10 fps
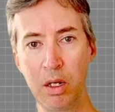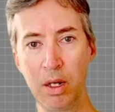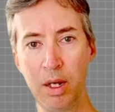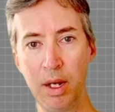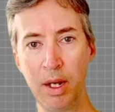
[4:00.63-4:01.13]

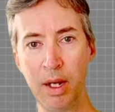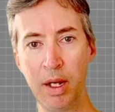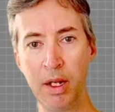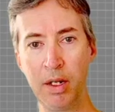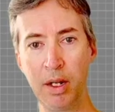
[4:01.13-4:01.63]

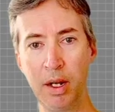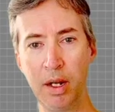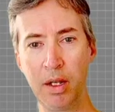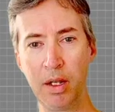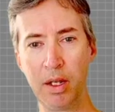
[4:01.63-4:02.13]
And
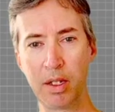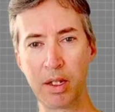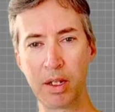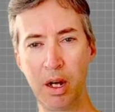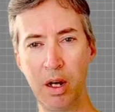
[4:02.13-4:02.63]
this is
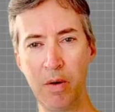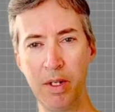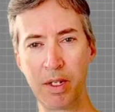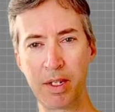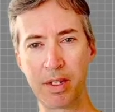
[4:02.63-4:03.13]

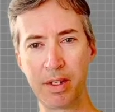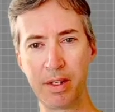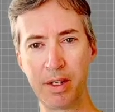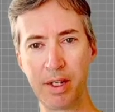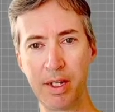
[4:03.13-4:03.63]
always
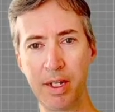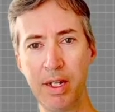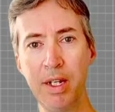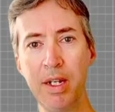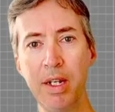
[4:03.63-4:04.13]

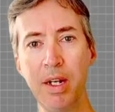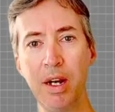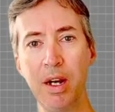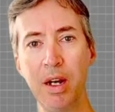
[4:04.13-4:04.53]
a